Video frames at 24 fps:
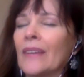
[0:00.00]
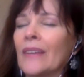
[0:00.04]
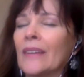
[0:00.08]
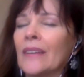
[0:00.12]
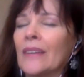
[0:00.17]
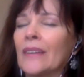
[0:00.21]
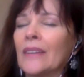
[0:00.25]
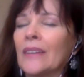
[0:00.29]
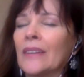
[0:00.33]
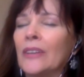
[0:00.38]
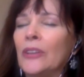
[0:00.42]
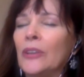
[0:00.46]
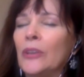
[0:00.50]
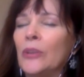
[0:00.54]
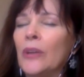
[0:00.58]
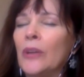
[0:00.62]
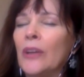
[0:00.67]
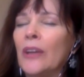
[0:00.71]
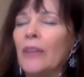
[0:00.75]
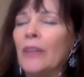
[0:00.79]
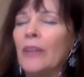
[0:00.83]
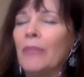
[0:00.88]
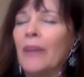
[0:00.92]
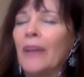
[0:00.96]
You
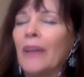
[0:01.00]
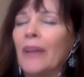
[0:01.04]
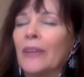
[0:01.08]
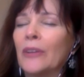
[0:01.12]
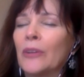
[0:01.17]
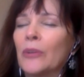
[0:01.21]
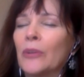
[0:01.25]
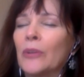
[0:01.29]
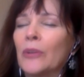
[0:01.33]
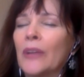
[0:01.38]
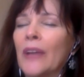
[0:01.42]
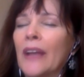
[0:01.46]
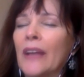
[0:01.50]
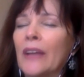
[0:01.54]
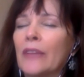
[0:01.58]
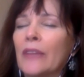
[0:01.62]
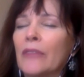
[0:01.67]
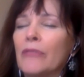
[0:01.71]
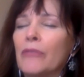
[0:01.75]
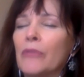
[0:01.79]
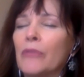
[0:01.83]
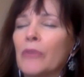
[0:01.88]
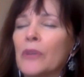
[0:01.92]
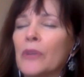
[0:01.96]
have been created
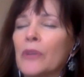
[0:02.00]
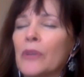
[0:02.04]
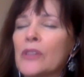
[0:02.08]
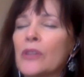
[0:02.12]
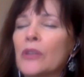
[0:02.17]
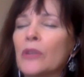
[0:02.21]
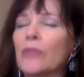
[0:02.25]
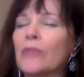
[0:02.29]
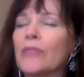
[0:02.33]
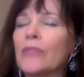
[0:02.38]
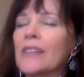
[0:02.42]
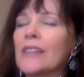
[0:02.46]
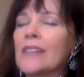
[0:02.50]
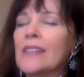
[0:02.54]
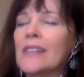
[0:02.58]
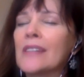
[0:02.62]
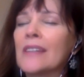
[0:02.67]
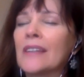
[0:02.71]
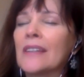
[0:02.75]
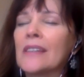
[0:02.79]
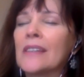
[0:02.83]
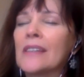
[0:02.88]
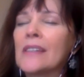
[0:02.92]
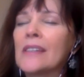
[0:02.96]
for service
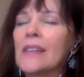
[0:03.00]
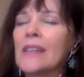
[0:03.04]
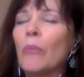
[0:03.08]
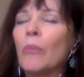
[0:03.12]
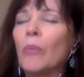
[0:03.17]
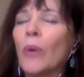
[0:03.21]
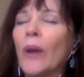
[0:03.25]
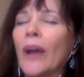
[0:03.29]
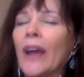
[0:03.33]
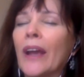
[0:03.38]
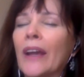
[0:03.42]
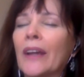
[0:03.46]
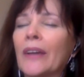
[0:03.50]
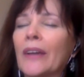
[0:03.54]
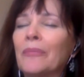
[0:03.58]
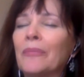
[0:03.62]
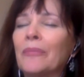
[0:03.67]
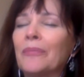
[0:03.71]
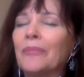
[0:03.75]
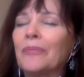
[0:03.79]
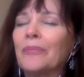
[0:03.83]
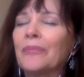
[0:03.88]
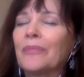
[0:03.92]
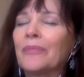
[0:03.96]
in some way,
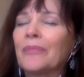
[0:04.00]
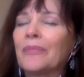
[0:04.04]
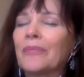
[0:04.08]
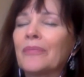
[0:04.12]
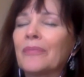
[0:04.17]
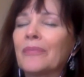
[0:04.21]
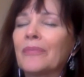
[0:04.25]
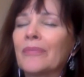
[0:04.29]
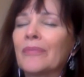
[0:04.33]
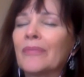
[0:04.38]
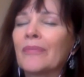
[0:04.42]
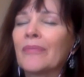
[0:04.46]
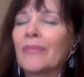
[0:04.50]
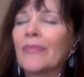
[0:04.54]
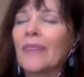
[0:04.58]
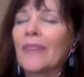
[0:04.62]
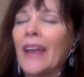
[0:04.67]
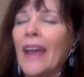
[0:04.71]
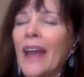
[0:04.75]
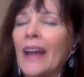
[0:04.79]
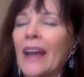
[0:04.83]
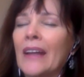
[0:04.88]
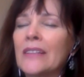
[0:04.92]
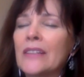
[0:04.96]

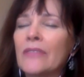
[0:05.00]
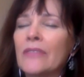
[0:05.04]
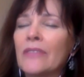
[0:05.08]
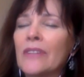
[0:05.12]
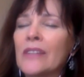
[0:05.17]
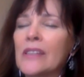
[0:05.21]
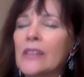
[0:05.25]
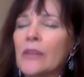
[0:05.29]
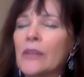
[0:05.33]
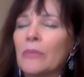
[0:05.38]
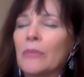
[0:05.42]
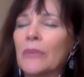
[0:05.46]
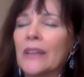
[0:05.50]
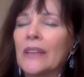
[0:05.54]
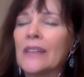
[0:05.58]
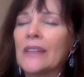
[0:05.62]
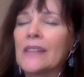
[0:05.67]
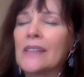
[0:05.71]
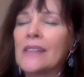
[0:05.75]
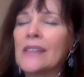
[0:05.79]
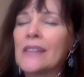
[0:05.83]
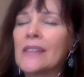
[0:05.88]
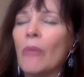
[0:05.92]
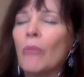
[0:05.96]
activism in
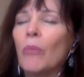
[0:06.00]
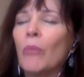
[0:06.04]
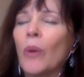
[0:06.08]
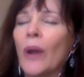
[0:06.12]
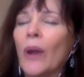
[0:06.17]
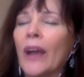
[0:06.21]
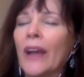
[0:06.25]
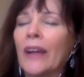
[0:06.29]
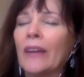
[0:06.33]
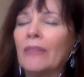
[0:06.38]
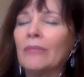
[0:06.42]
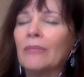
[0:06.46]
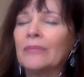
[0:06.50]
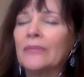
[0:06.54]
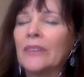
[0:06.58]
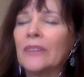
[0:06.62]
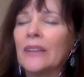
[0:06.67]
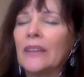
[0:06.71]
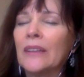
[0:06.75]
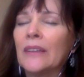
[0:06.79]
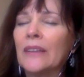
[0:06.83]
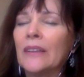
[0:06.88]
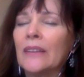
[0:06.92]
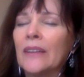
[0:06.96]
some way
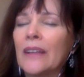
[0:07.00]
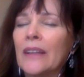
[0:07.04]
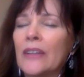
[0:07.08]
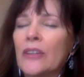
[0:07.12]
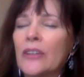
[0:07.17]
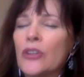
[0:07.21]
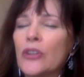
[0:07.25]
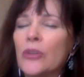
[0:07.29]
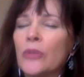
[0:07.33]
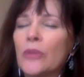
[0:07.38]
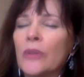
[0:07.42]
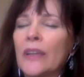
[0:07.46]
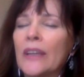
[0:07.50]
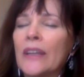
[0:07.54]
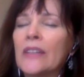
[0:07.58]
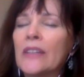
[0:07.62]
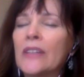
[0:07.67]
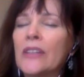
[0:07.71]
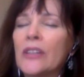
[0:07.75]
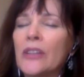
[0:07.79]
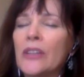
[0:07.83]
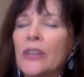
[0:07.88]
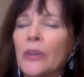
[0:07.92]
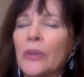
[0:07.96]
that is unique
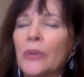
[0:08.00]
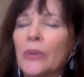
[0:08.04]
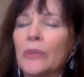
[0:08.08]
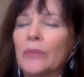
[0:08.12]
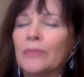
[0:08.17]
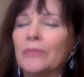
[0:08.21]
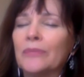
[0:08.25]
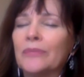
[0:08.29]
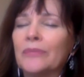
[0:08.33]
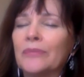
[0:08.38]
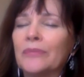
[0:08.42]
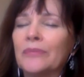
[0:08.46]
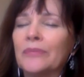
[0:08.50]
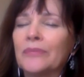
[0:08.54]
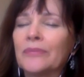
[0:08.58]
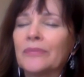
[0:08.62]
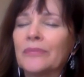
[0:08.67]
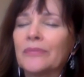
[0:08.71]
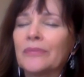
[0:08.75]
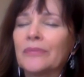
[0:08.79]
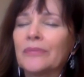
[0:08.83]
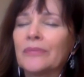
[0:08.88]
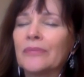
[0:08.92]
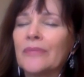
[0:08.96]
to you,
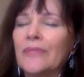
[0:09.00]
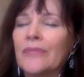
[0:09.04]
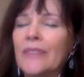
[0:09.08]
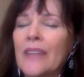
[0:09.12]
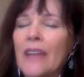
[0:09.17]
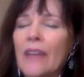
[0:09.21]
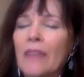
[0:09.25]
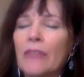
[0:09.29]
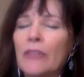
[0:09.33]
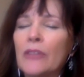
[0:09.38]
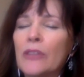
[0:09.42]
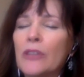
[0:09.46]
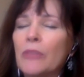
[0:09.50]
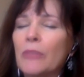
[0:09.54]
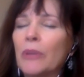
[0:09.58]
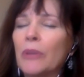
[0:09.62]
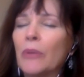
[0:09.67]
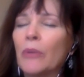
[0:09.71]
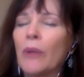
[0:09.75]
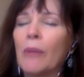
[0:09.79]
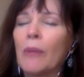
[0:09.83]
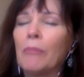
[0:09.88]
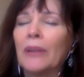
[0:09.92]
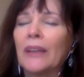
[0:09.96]
never to be
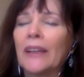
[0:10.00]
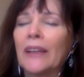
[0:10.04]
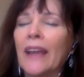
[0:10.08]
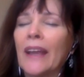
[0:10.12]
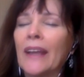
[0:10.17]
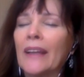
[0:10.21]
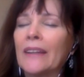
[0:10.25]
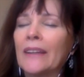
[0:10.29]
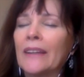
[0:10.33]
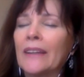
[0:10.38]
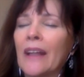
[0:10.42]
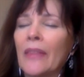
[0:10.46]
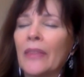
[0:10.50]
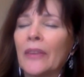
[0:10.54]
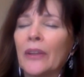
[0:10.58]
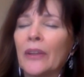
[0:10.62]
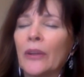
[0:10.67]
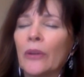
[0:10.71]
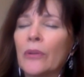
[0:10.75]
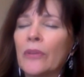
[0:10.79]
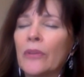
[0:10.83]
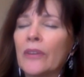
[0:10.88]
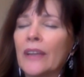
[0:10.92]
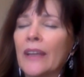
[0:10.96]
replicated on the
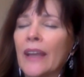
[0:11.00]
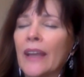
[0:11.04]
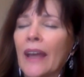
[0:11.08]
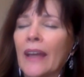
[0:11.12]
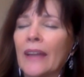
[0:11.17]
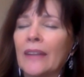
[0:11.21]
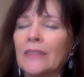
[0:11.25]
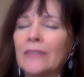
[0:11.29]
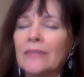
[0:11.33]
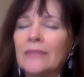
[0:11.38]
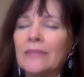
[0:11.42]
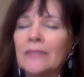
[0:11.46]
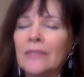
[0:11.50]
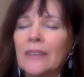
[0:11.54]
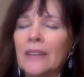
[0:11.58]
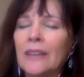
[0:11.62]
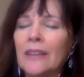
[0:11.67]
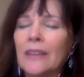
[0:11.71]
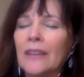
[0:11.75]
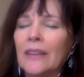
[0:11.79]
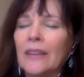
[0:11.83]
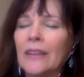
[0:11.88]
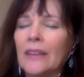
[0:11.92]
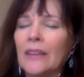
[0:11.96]
earth again.
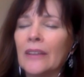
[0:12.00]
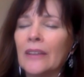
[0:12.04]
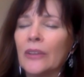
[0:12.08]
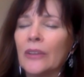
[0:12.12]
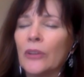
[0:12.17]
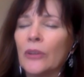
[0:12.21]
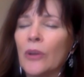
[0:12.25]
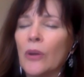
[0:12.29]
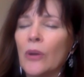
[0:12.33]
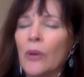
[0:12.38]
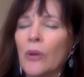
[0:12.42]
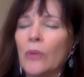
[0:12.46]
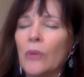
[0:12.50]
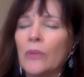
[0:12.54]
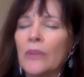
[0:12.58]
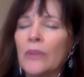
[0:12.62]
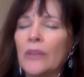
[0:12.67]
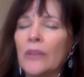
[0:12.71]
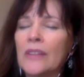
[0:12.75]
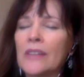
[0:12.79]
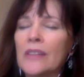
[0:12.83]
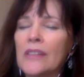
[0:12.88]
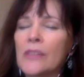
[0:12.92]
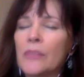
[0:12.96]
Your own
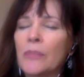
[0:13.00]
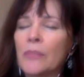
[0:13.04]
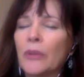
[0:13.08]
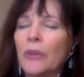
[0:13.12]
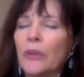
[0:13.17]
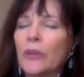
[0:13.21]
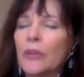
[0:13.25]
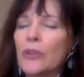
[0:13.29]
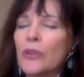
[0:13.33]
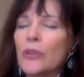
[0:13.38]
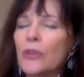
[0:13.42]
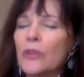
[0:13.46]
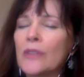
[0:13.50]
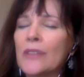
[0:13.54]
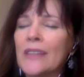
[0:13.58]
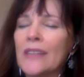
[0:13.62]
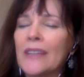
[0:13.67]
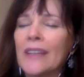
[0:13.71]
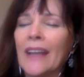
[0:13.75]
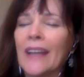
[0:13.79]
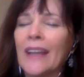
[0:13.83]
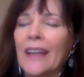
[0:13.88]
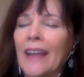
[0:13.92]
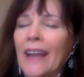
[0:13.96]
spiritual
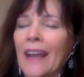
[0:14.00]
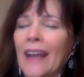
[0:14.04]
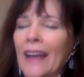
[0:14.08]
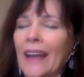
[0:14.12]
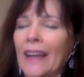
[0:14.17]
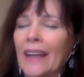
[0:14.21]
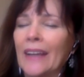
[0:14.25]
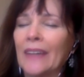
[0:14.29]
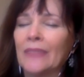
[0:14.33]
DNA